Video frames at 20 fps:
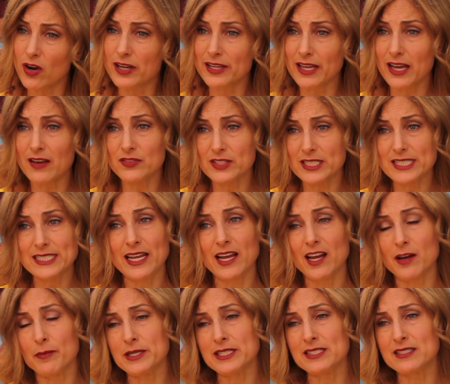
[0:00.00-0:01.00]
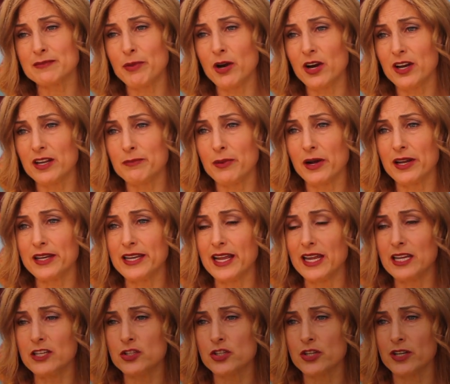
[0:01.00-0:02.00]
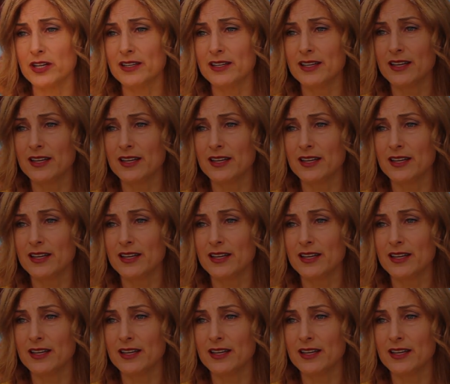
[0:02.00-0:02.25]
I'd have to say I'm inspired by nature.